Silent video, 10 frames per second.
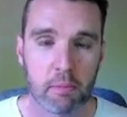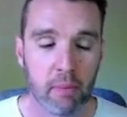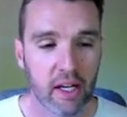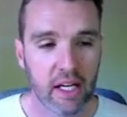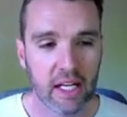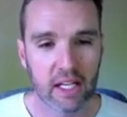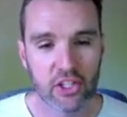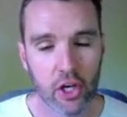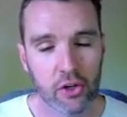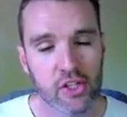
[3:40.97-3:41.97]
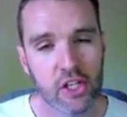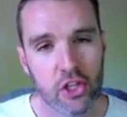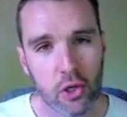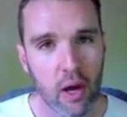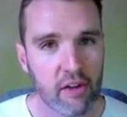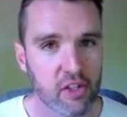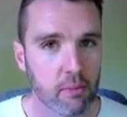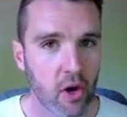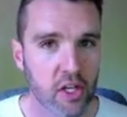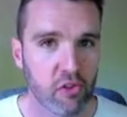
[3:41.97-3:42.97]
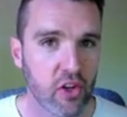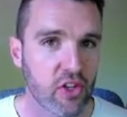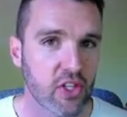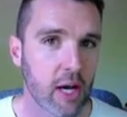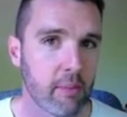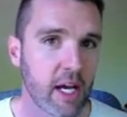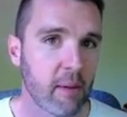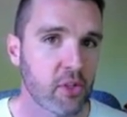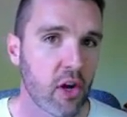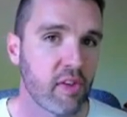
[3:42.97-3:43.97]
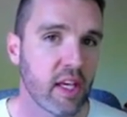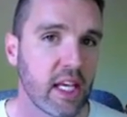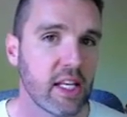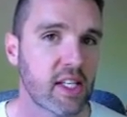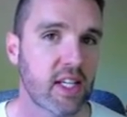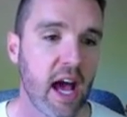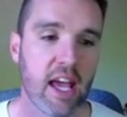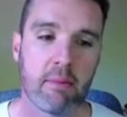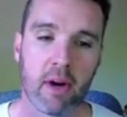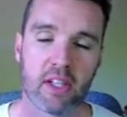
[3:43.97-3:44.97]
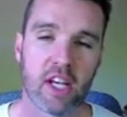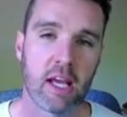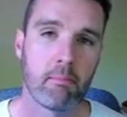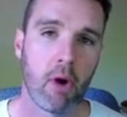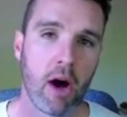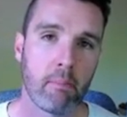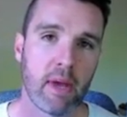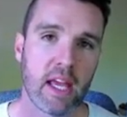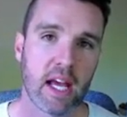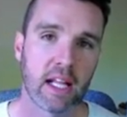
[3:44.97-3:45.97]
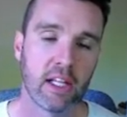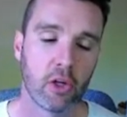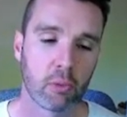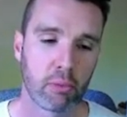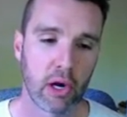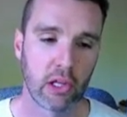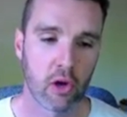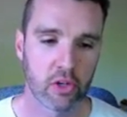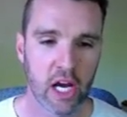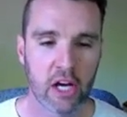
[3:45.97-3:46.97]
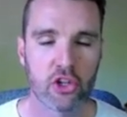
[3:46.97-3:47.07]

But Chelsea do have some nice fixtures coming up, so I think his stay in my team might be a little prolonged.